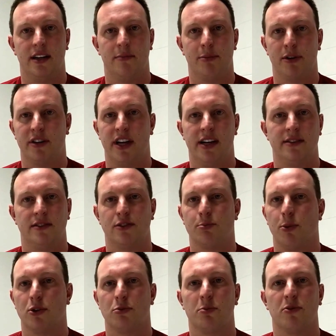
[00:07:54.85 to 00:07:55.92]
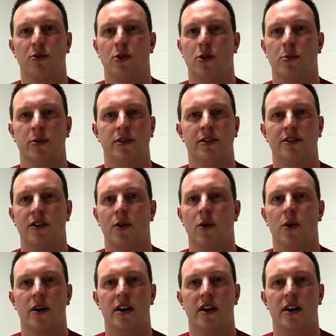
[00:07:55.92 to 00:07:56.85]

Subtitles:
pertains to sports performance or